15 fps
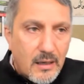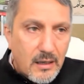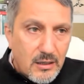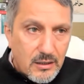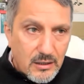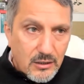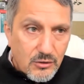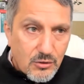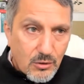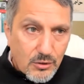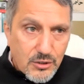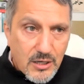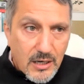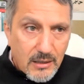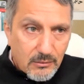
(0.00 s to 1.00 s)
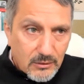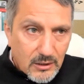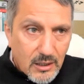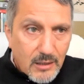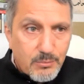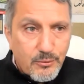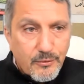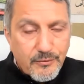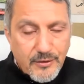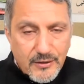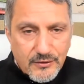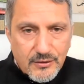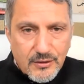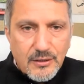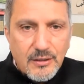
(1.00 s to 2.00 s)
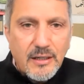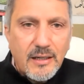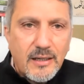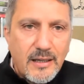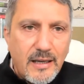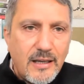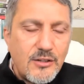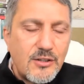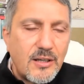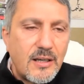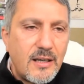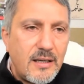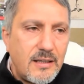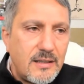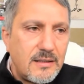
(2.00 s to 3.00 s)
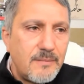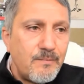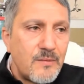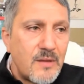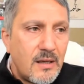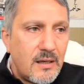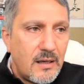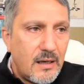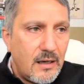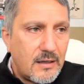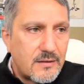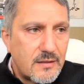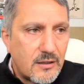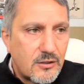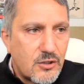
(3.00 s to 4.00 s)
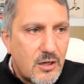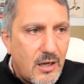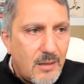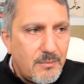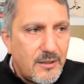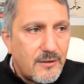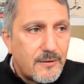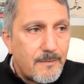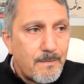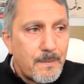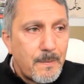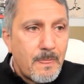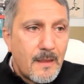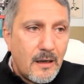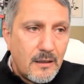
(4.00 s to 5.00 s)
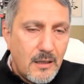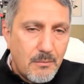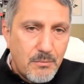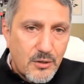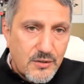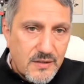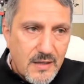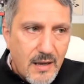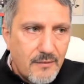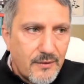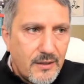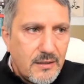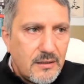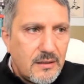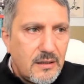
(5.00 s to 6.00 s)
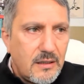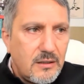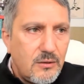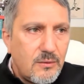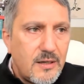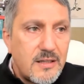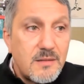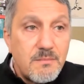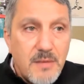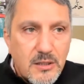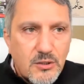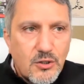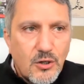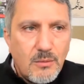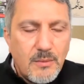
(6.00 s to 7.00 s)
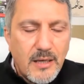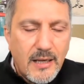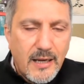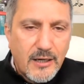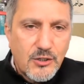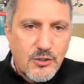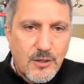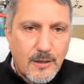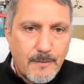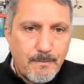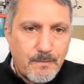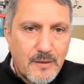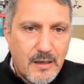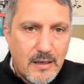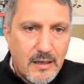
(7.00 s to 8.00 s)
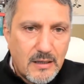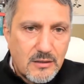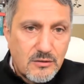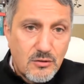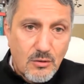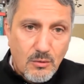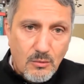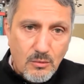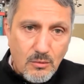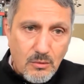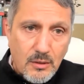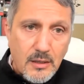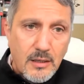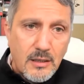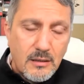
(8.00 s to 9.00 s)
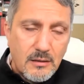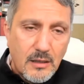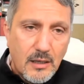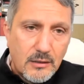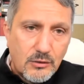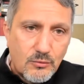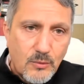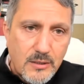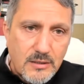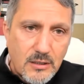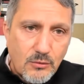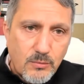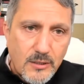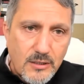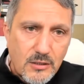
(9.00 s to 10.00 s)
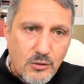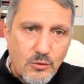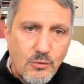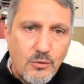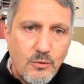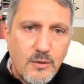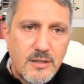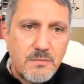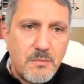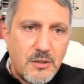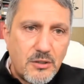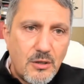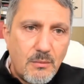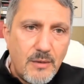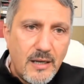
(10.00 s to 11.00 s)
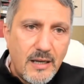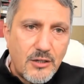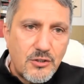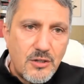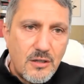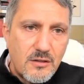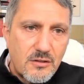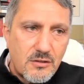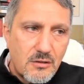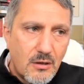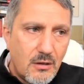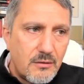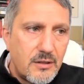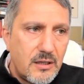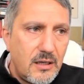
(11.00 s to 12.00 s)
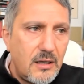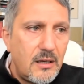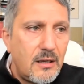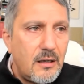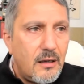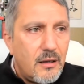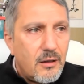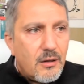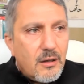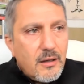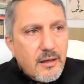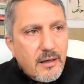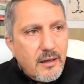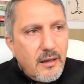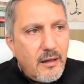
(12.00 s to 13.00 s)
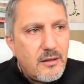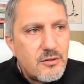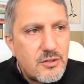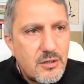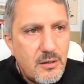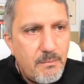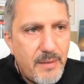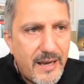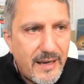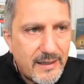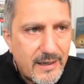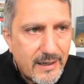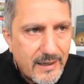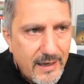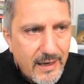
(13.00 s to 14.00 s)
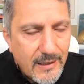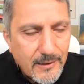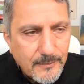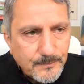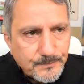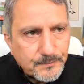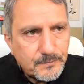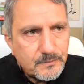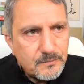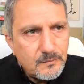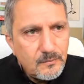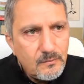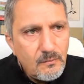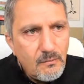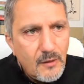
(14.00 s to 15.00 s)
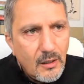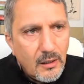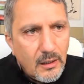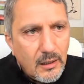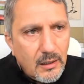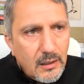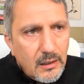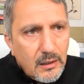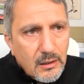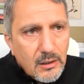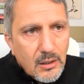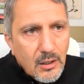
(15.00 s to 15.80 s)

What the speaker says: in Georgetown law professor engaging in such comment. Number 7, the U.S. midterm election. So the 2022 U.S. midterm election saw the entry back again of